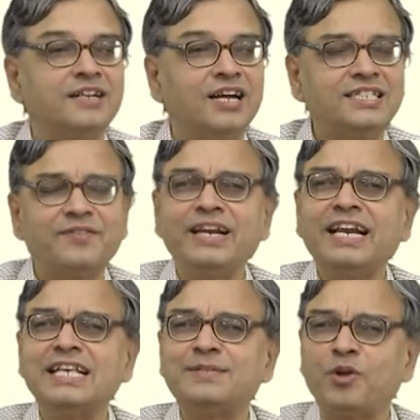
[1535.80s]
It is a very
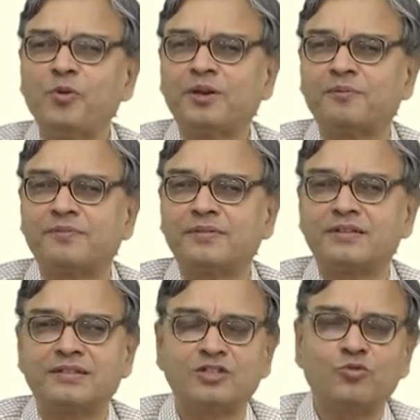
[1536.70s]
nice problem.
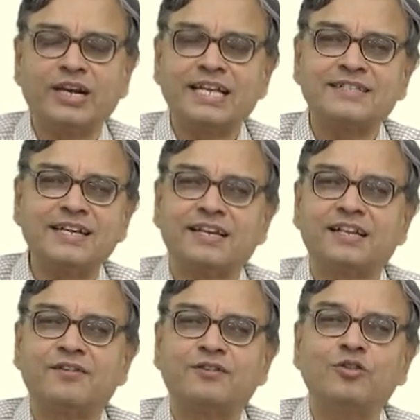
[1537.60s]
That is what I said,
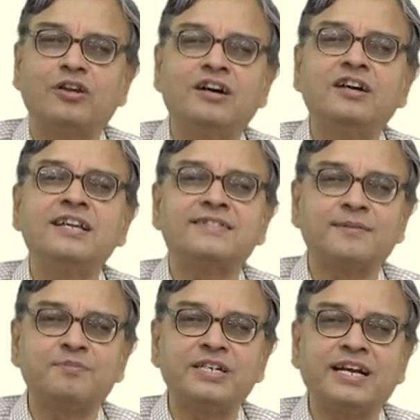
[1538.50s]
to learn a
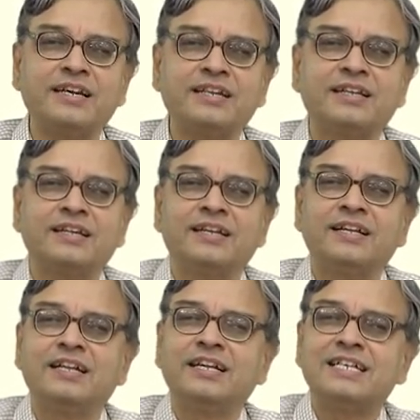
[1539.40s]
subject,
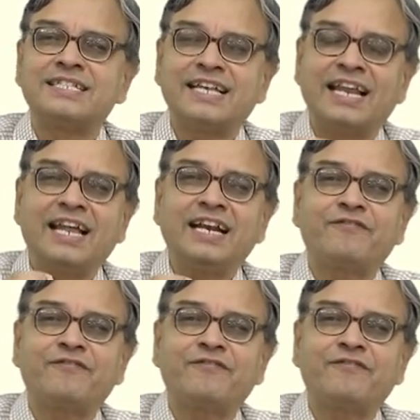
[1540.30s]
select